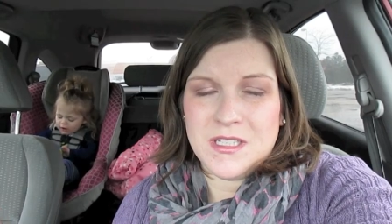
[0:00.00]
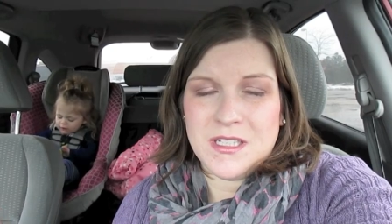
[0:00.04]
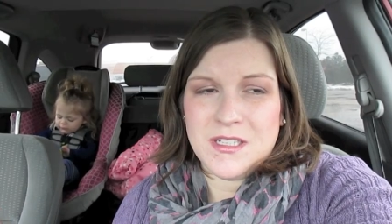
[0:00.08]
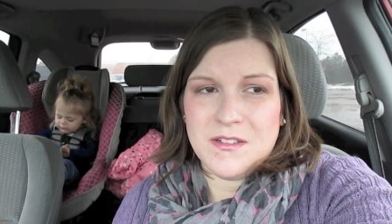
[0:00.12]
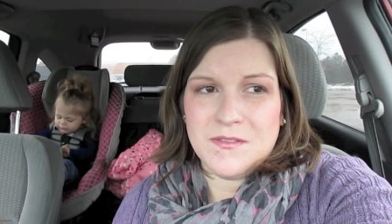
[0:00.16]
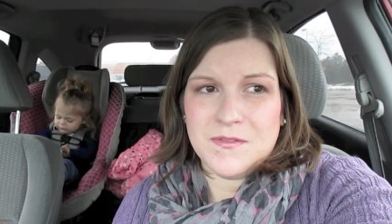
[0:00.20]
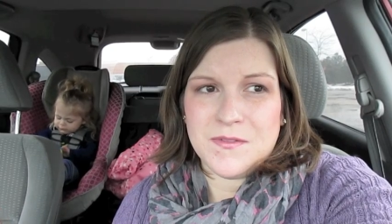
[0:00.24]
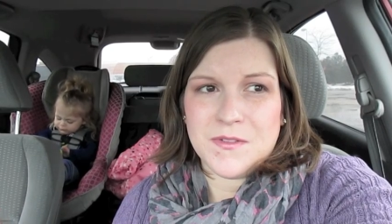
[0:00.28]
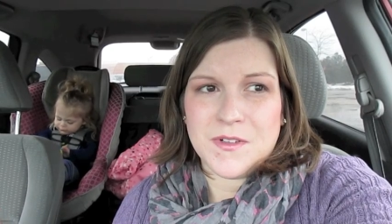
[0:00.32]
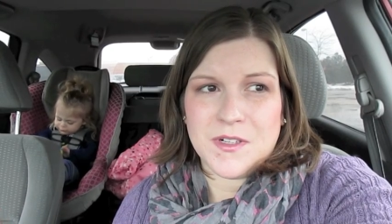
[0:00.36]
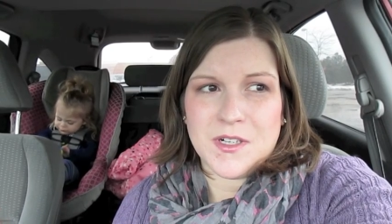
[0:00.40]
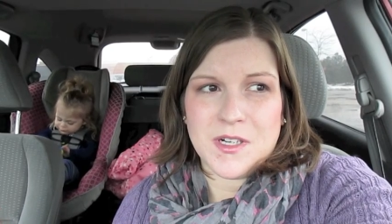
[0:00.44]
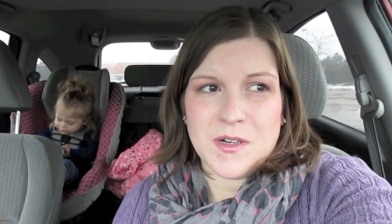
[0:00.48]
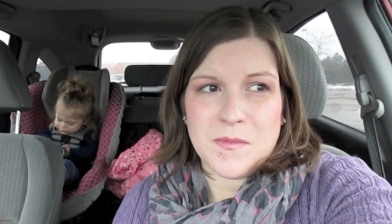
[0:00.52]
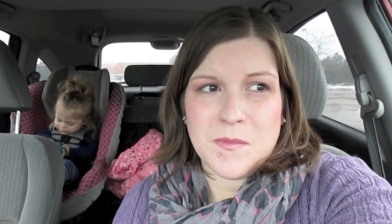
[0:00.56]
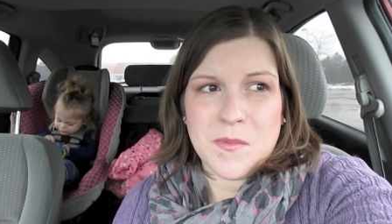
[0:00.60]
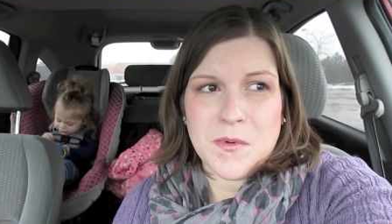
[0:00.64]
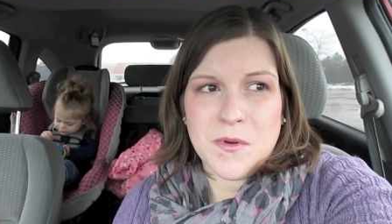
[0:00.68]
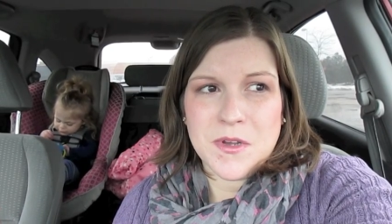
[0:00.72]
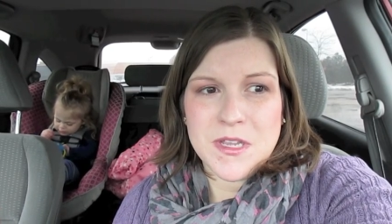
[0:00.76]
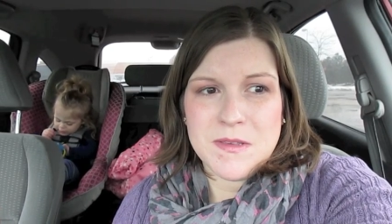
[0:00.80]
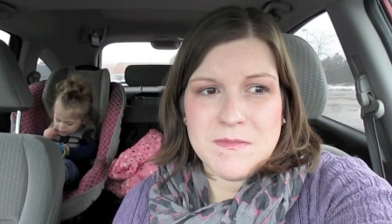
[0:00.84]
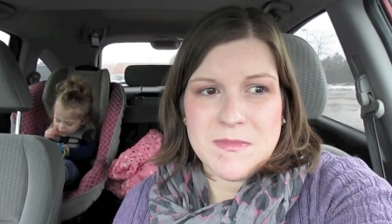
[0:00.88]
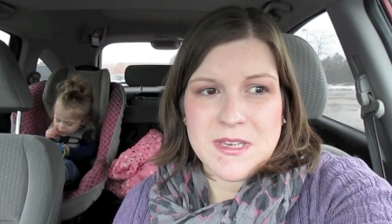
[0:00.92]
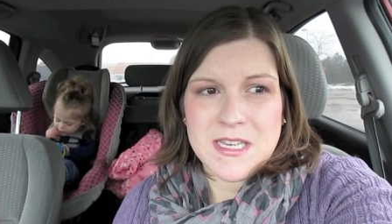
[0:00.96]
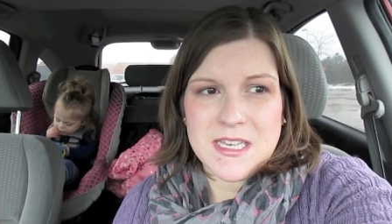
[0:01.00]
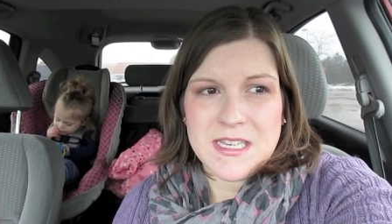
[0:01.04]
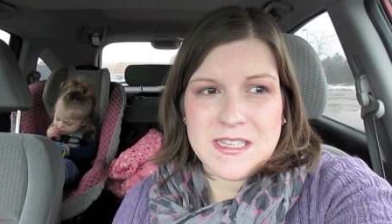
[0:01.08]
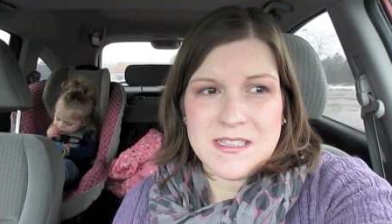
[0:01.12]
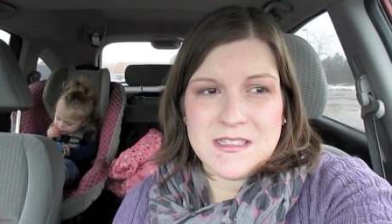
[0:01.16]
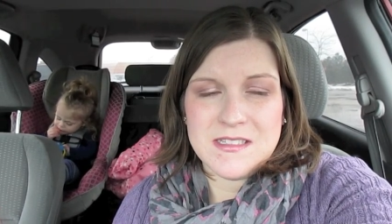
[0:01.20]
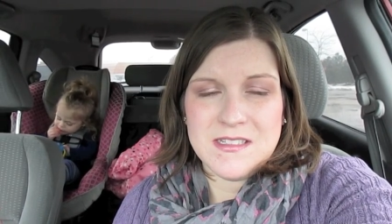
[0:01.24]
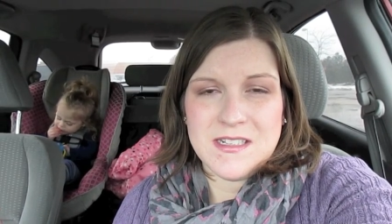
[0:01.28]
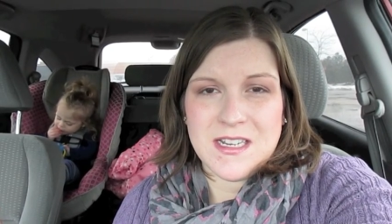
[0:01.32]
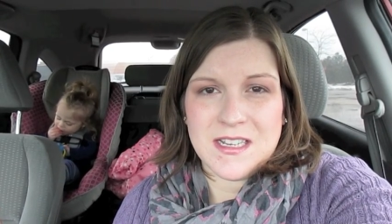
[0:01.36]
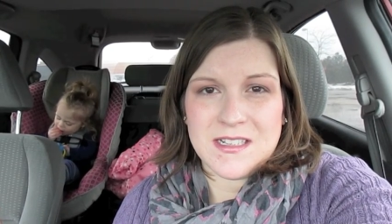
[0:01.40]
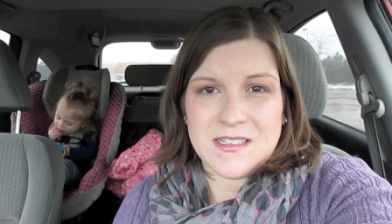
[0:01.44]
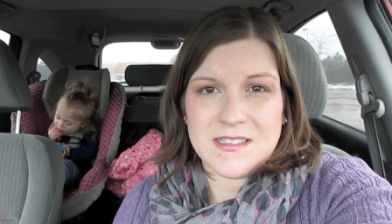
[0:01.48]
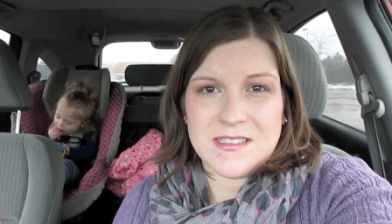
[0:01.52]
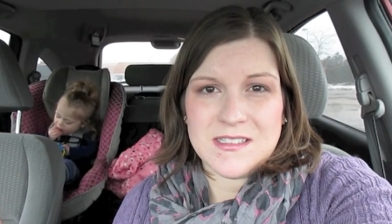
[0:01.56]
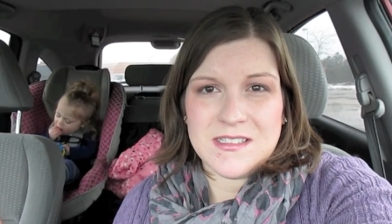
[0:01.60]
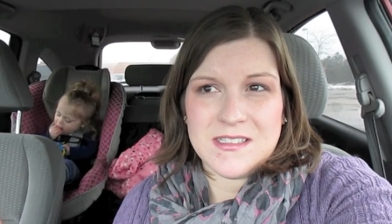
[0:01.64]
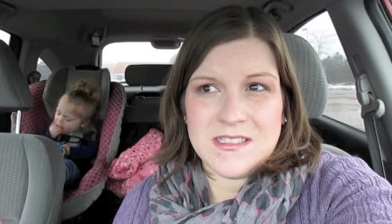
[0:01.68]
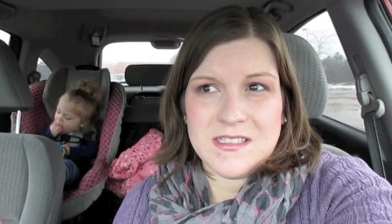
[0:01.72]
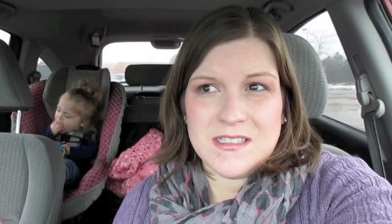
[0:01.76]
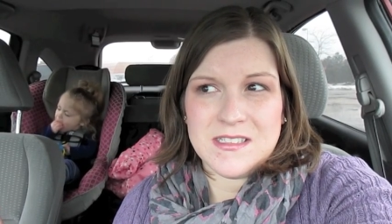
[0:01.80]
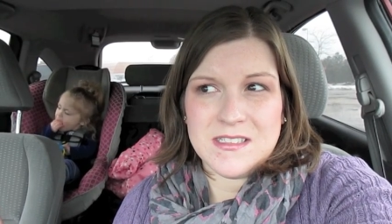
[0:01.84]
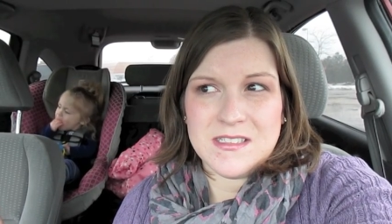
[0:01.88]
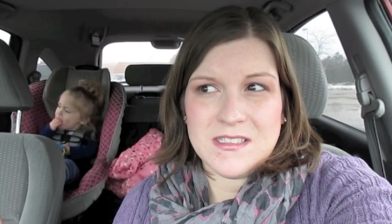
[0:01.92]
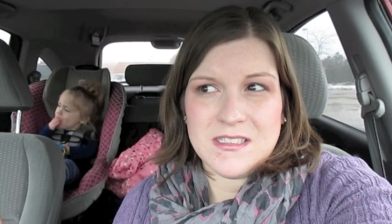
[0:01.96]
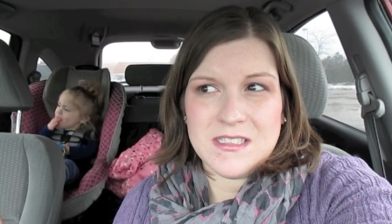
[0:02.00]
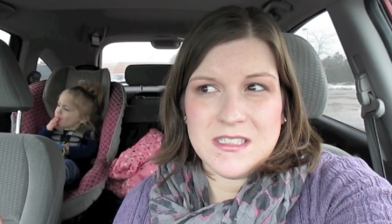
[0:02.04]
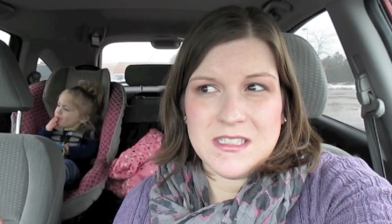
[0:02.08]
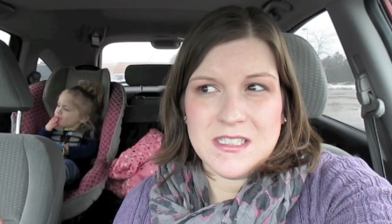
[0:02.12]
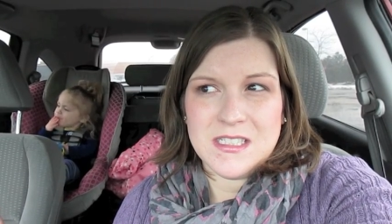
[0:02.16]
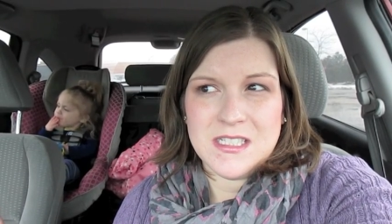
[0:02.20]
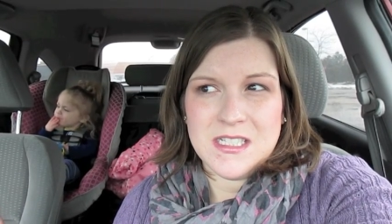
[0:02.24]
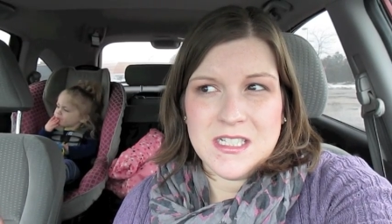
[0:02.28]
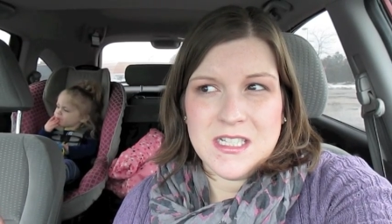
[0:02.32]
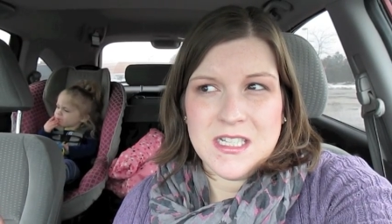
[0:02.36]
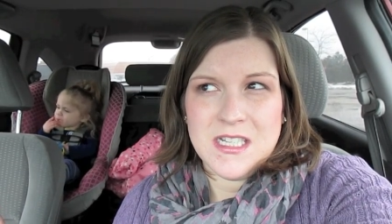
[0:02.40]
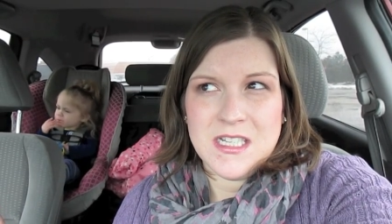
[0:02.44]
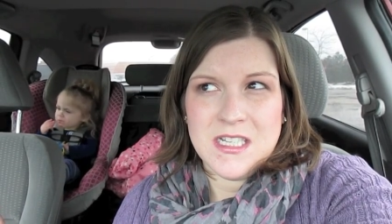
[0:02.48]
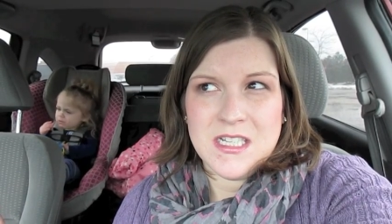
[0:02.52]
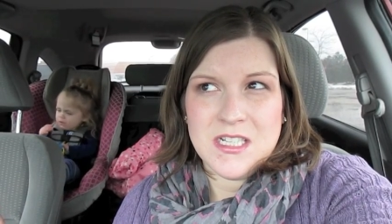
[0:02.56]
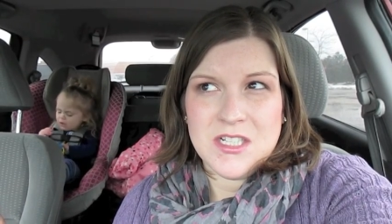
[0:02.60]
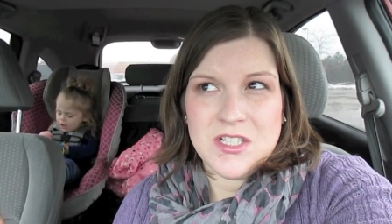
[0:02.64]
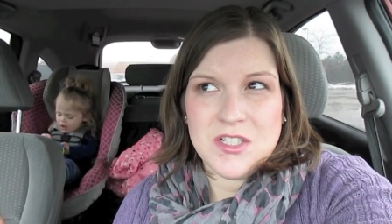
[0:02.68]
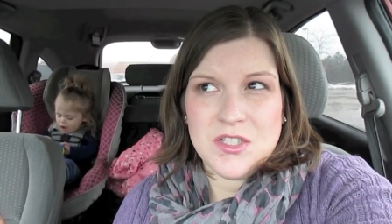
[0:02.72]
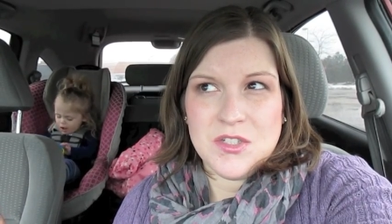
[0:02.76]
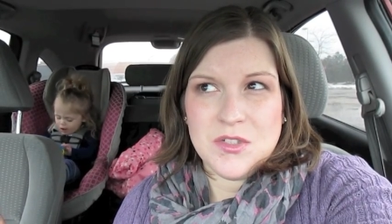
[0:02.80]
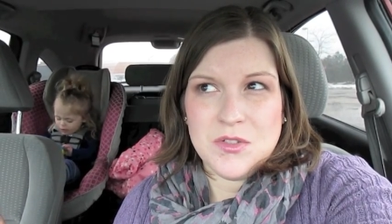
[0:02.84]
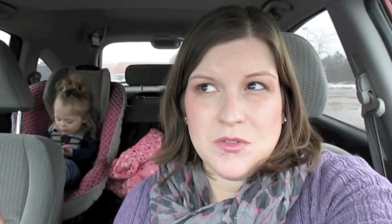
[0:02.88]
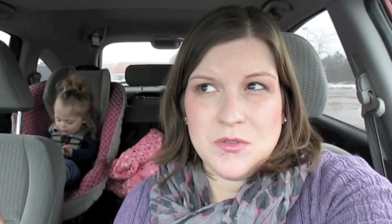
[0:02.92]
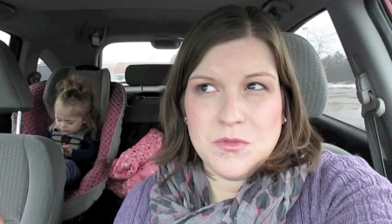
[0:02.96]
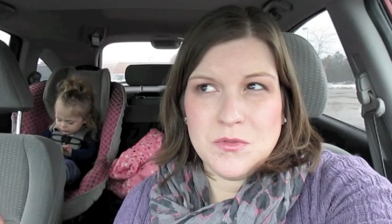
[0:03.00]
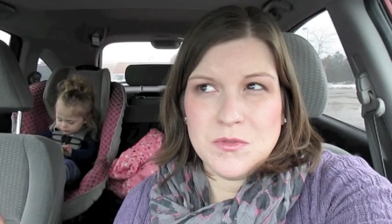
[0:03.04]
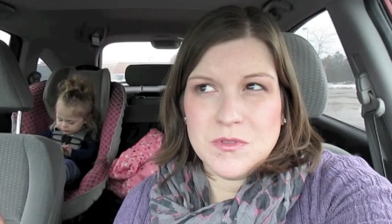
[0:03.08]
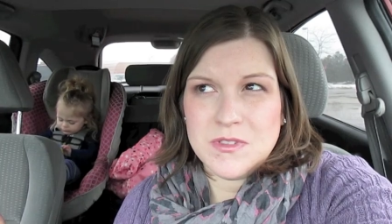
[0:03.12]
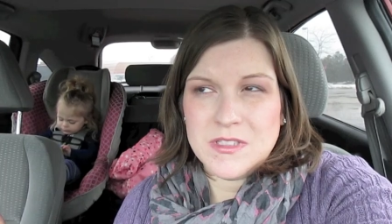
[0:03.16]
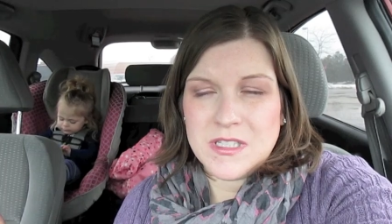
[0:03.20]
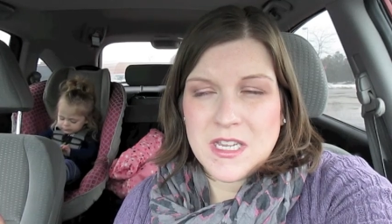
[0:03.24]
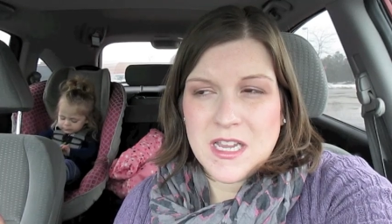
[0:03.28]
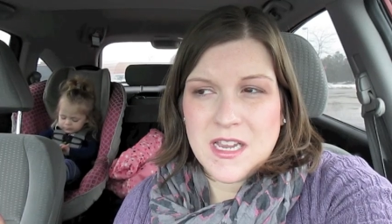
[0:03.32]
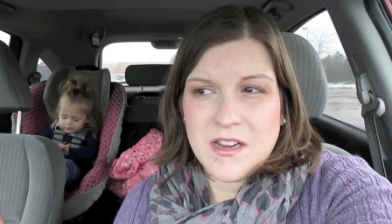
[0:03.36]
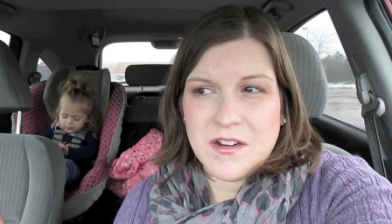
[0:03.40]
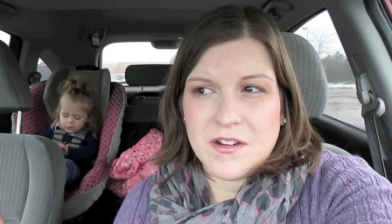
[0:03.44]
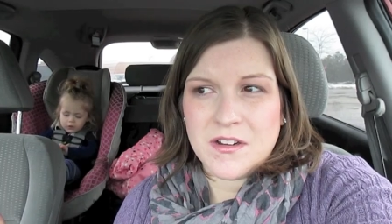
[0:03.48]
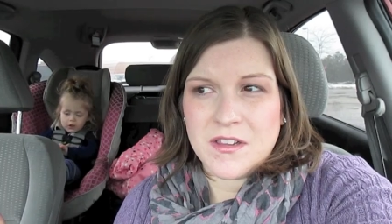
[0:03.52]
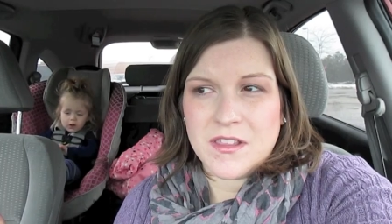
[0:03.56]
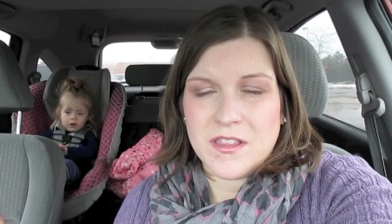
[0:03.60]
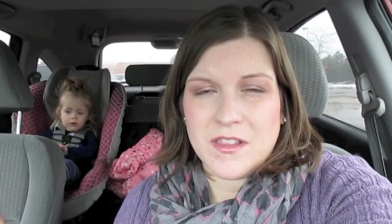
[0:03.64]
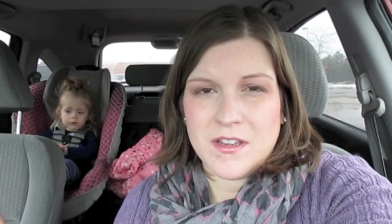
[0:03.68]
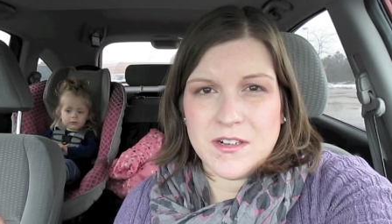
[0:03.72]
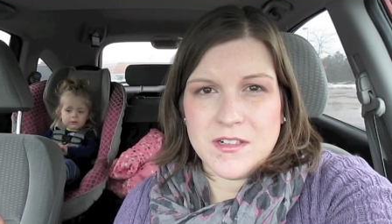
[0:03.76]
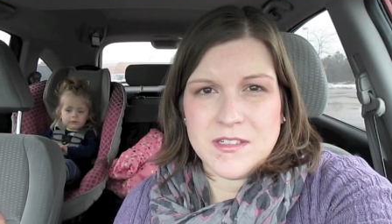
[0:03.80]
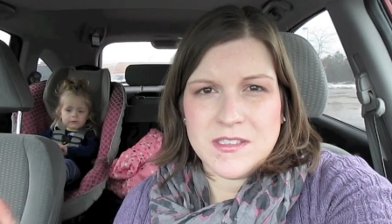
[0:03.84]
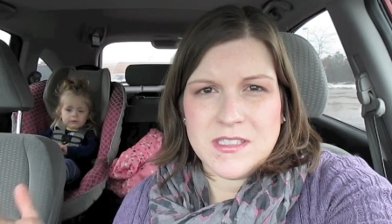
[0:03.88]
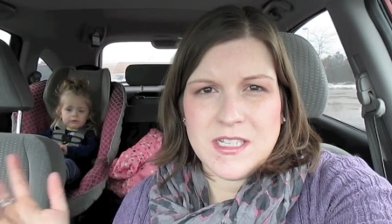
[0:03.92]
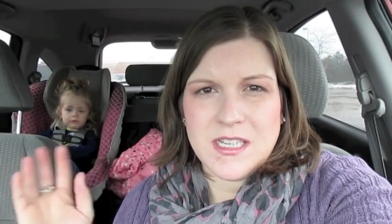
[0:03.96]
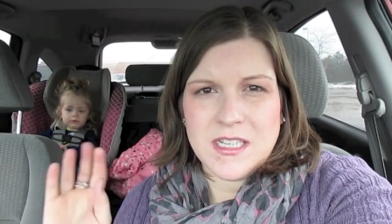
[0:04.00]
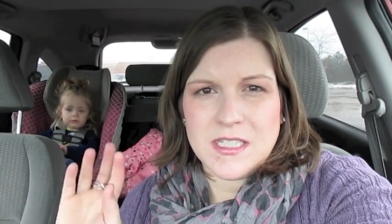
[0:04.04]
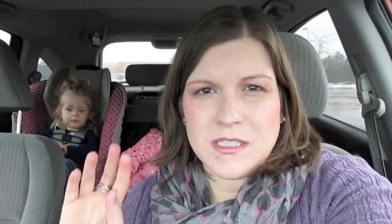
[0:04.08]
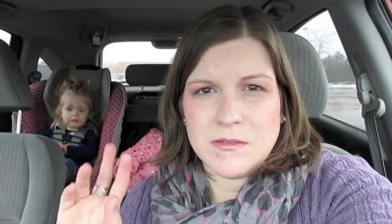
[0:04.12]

in for an appointment is next Tuesday or Thursday.